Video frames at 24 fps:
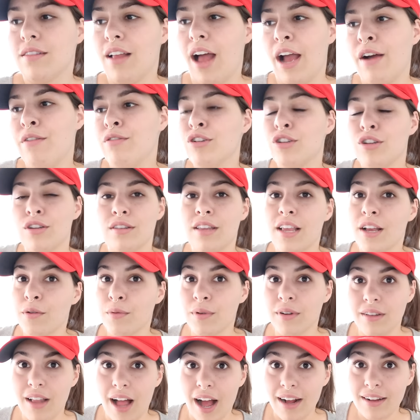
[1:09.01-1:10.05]
I was just
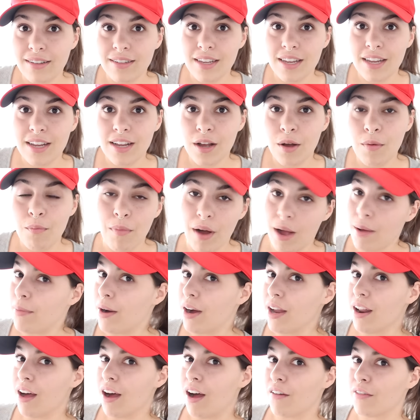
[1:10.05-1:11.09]
like relaxing my
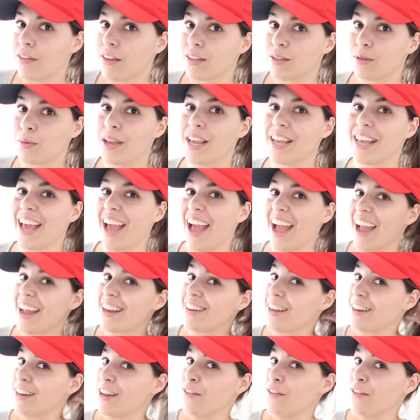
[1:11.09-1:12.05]
butt off this weekend,